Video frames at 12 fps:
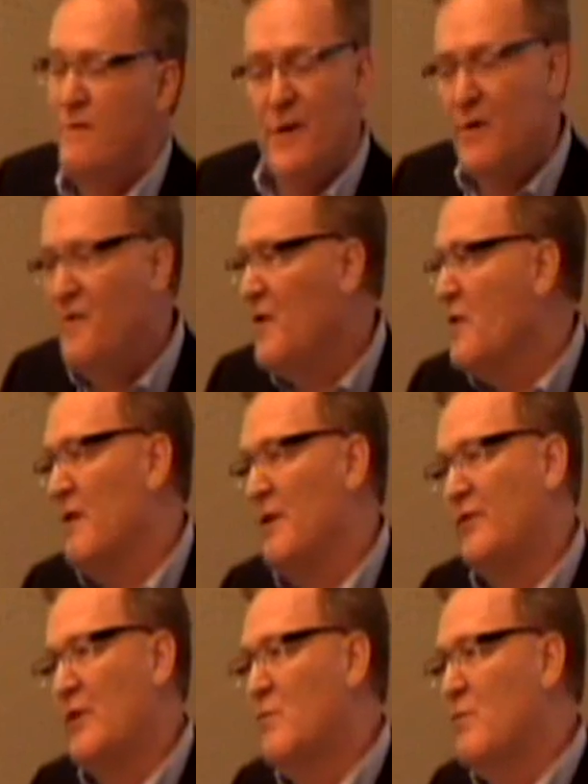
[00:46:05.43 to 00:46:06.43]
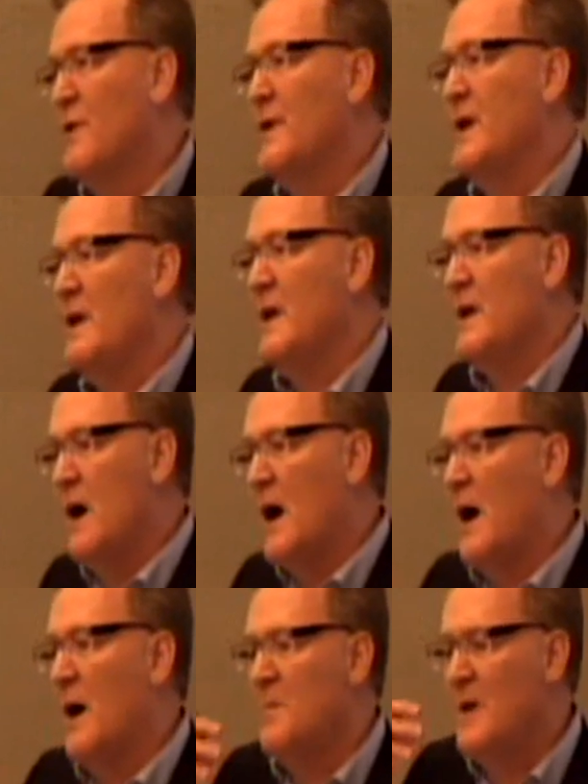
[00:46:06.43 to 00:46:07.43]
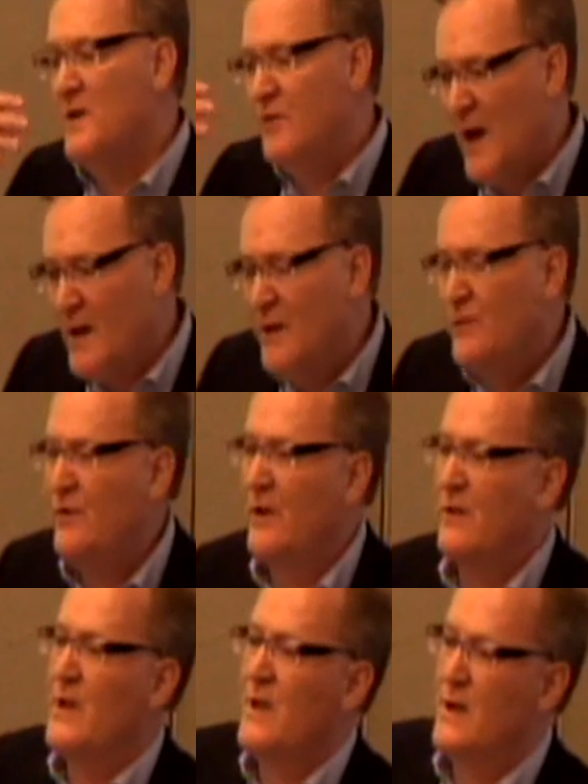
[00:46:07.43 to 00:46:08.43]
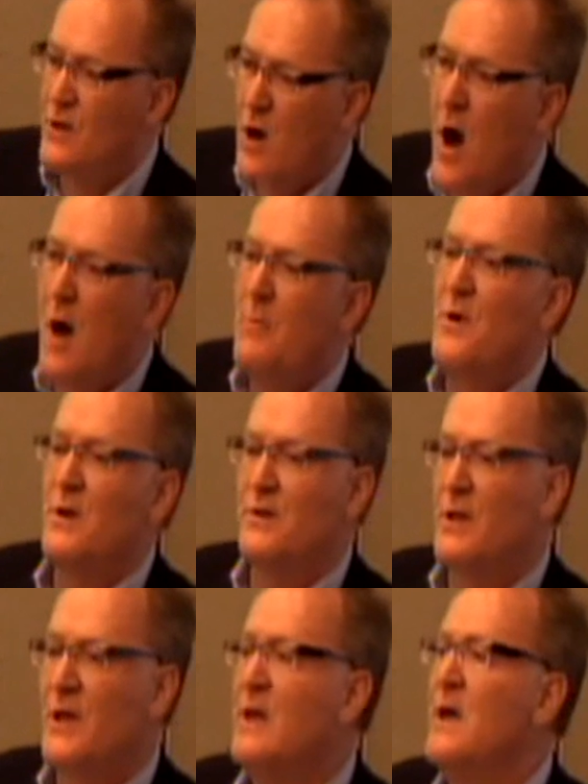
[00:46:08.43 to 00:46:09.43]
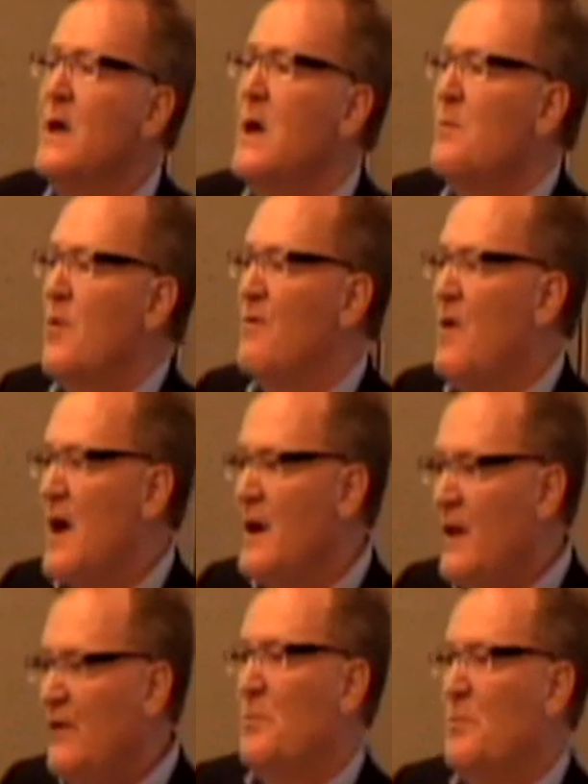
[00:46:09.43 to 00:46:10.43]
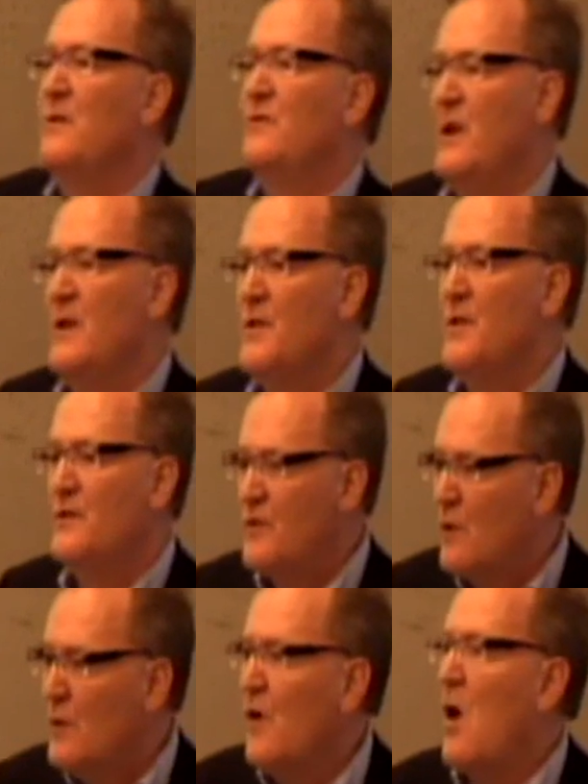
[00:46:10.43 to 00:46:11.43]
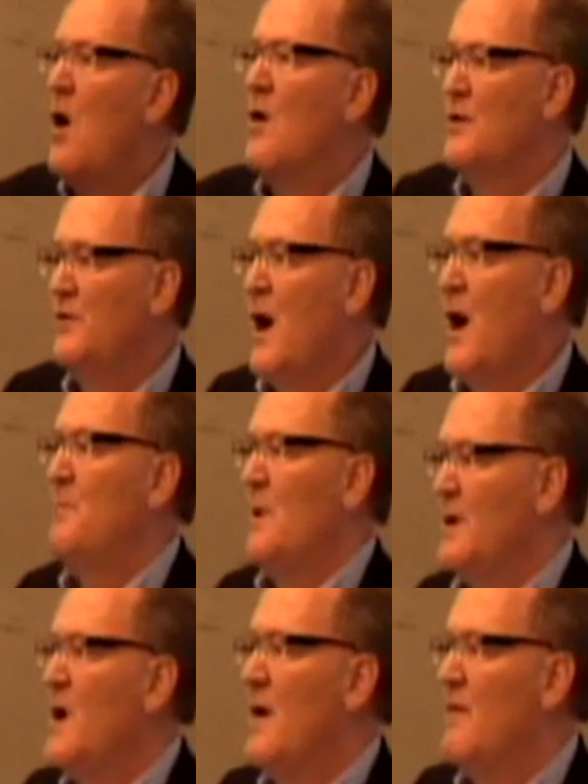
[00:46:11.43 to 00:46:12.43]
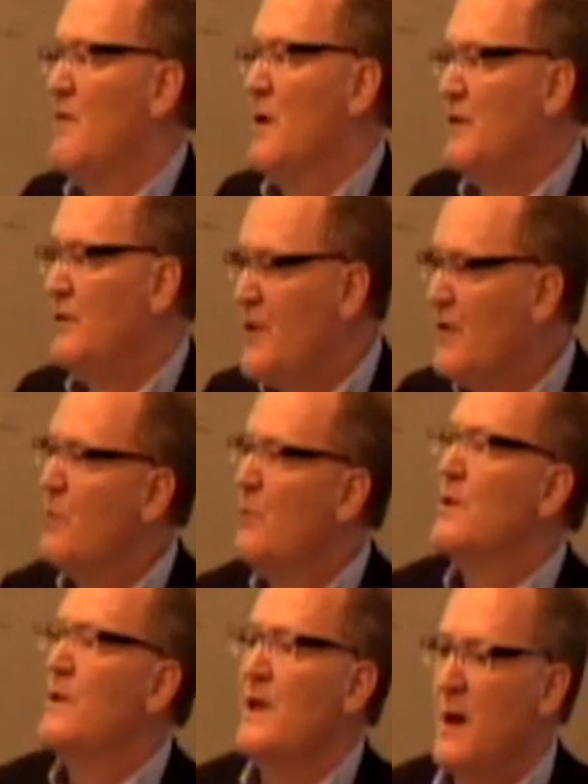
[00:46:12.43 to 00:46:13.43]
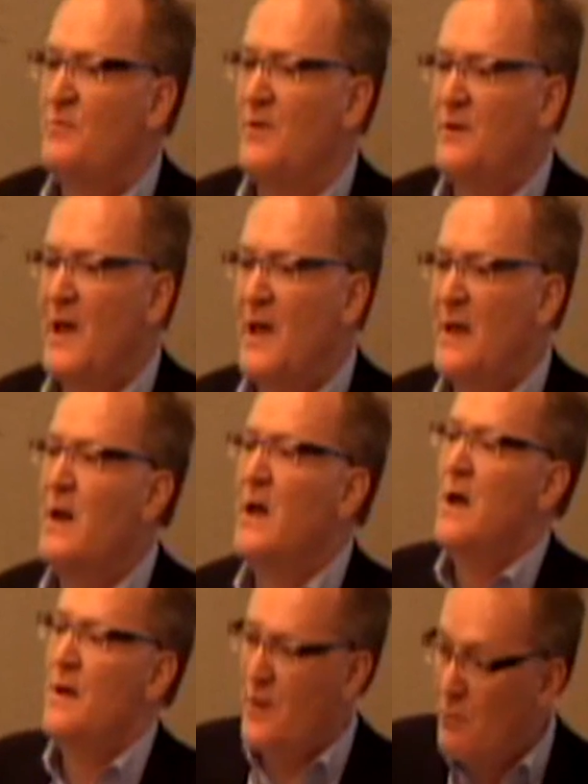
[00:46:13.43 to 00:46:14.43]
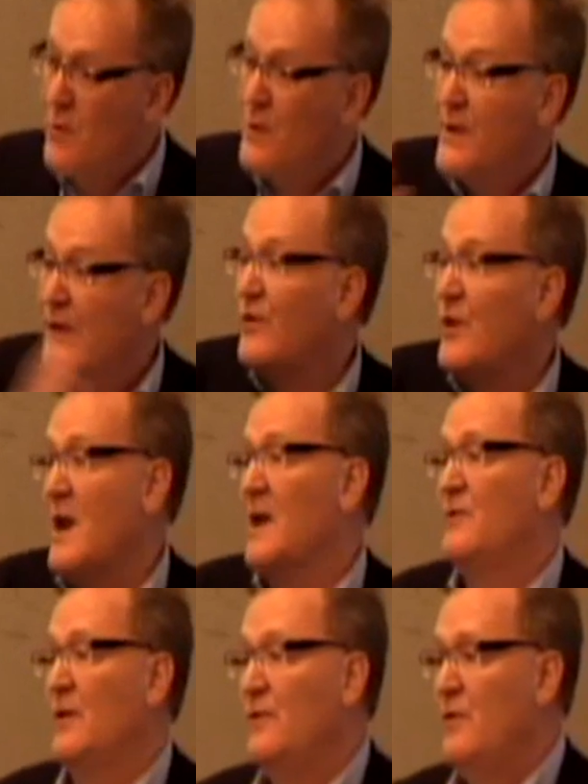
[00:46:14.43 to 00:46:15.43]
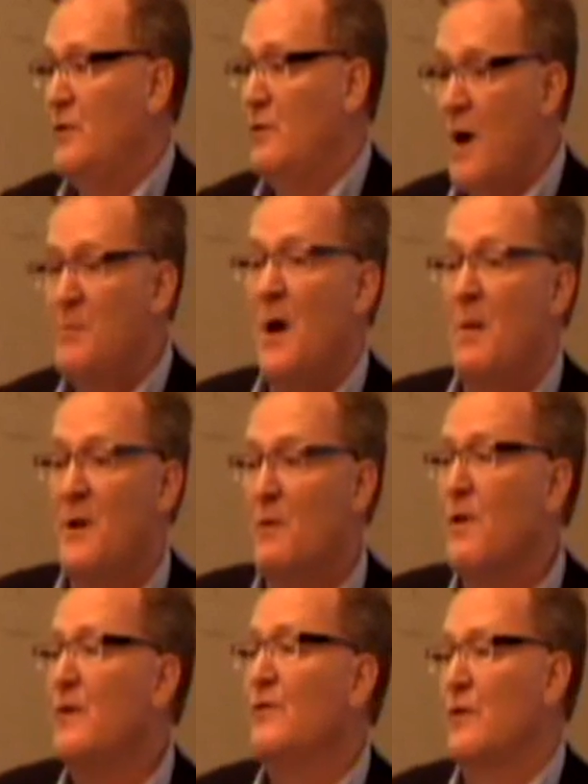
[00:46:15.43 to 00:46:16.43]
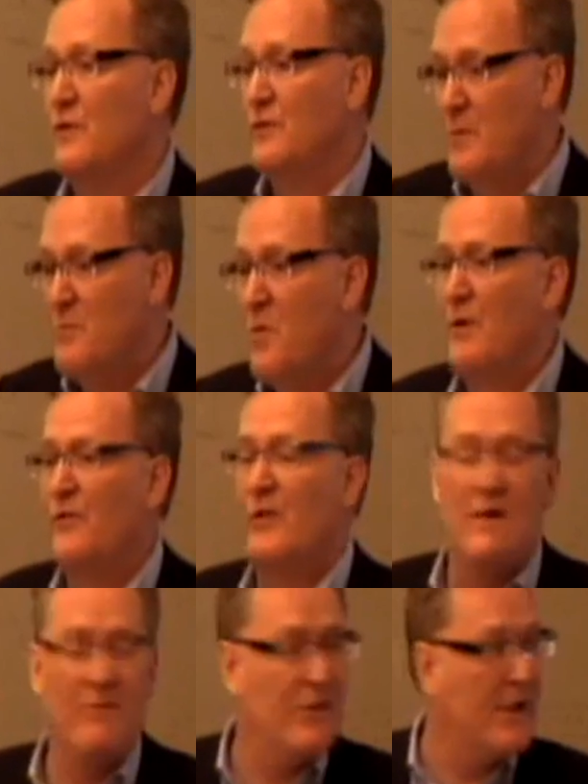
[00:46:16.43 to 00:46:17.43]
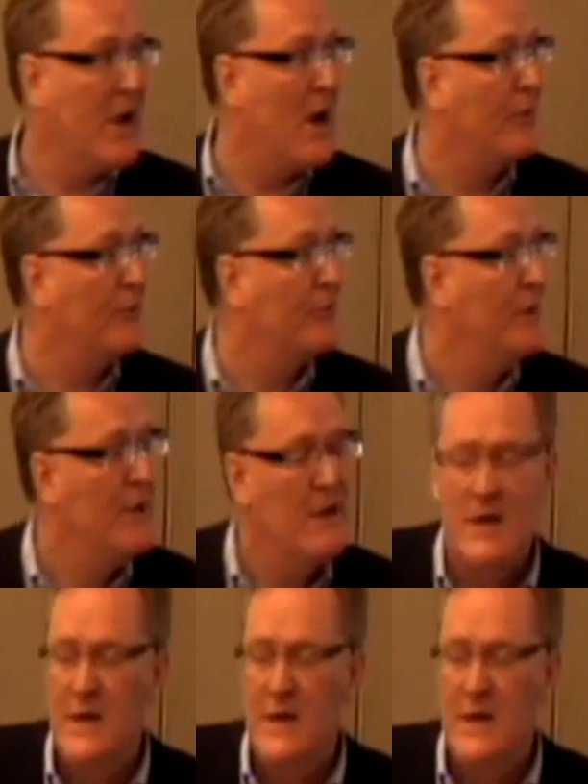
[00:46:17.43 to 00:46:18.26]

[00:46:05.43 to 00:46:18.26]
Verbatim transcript: Very few of us could really um, intelligently and competently provide a spreadsheet that shows all the topic coverage that's really up to date, that really is connected to upcoming research and books and everything else.